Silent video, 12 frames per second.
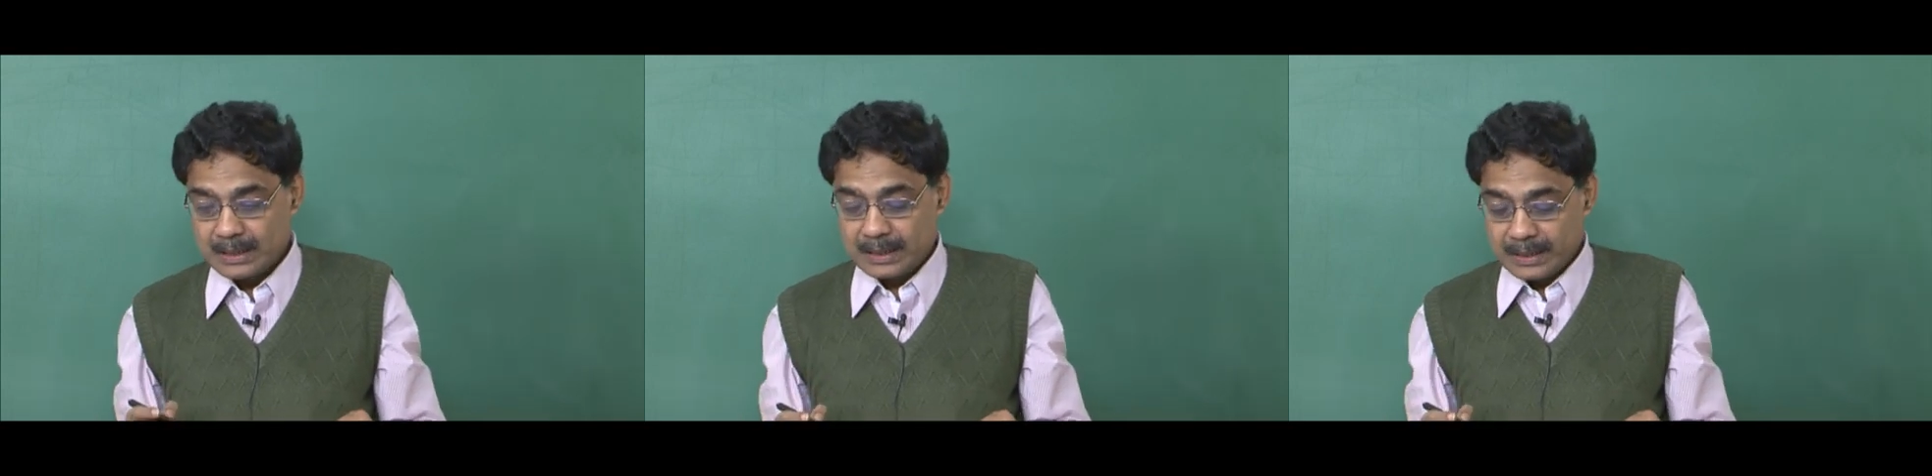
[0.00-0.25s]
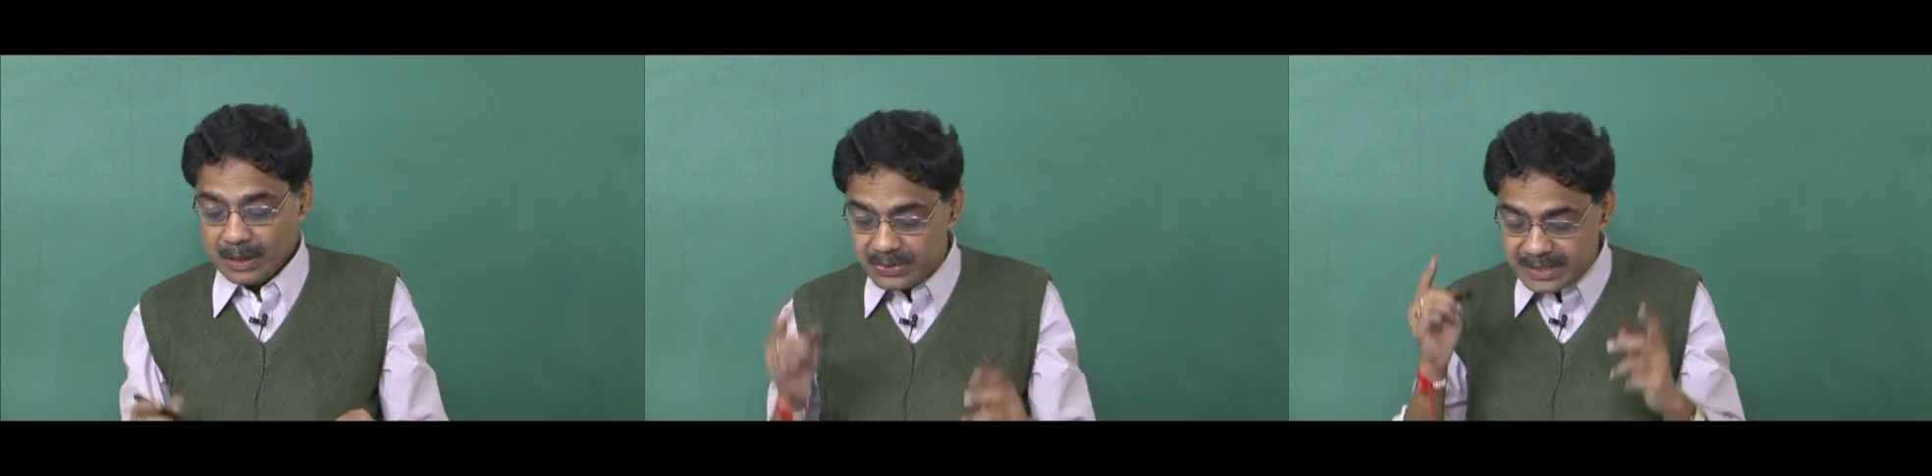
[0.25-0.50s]

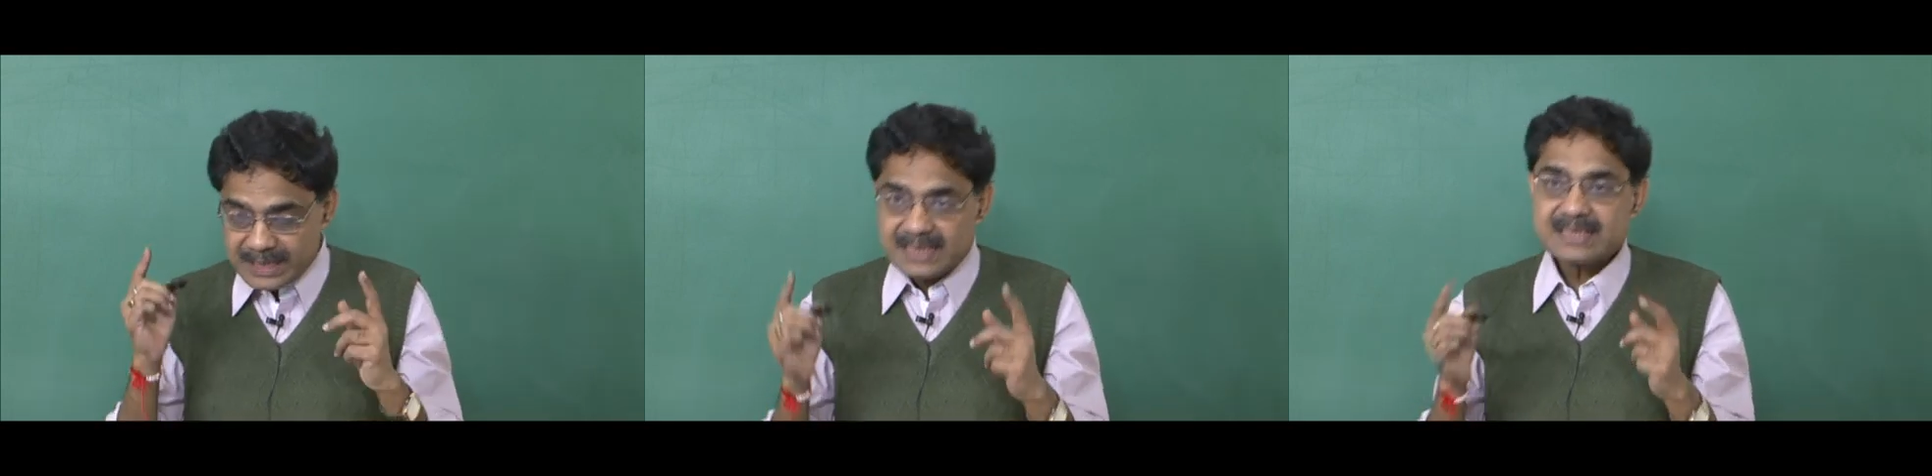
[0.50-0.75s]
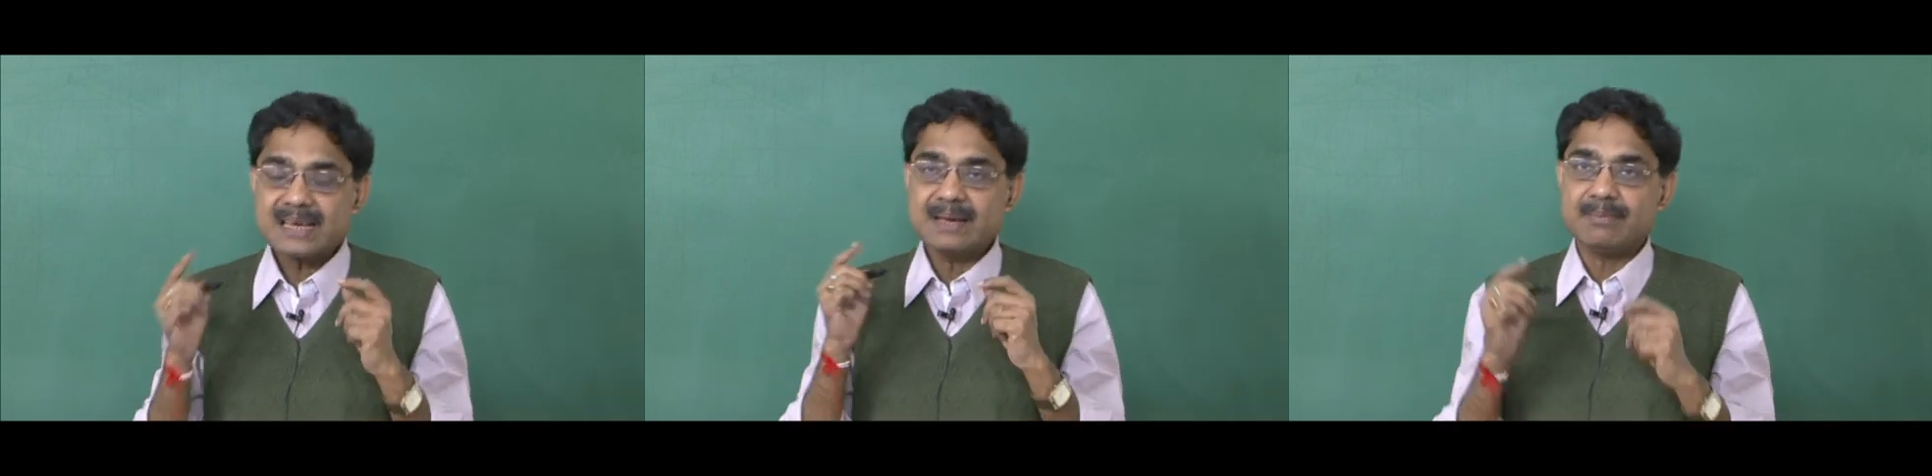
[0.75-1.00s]
Now,
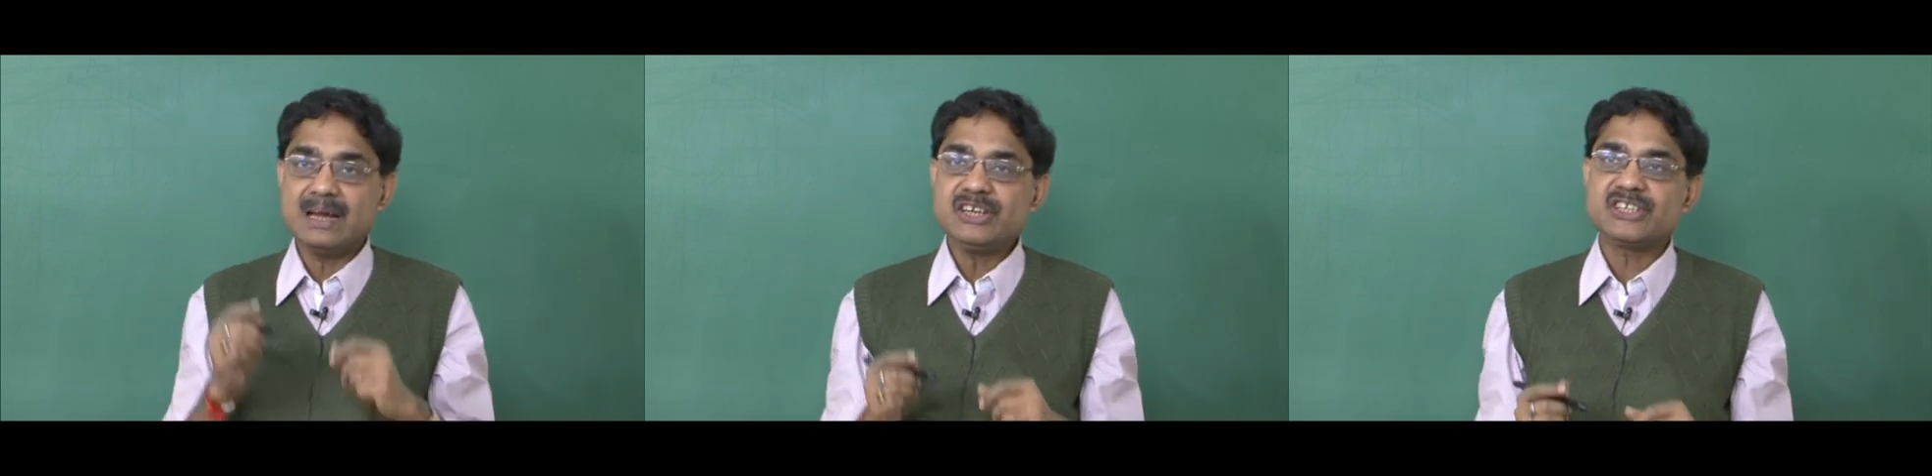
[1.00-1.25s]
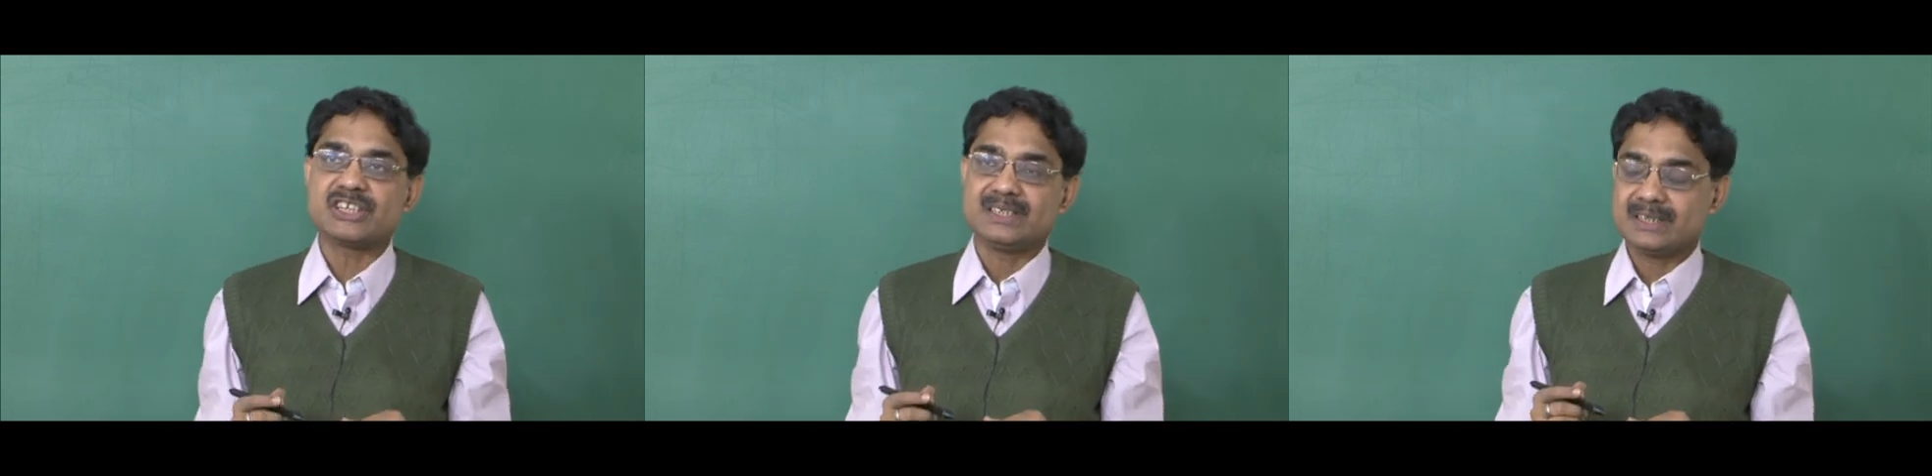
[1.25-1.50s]
since I
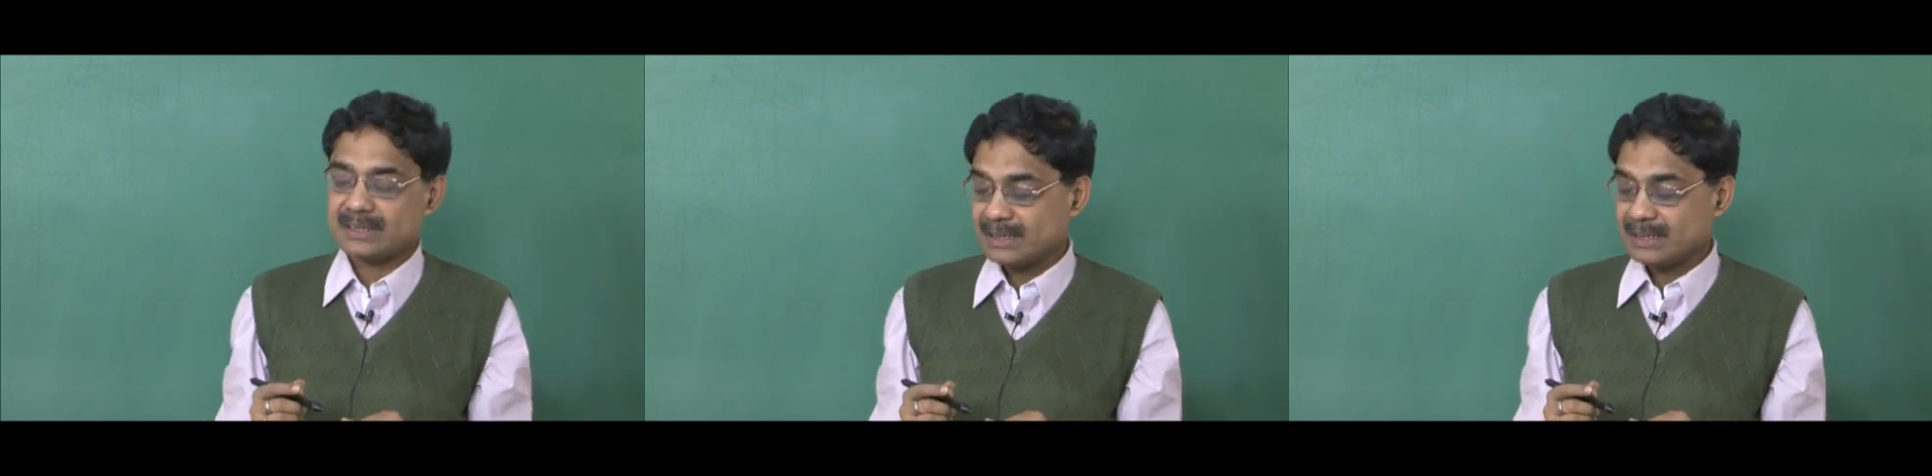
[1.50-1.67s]
mentioned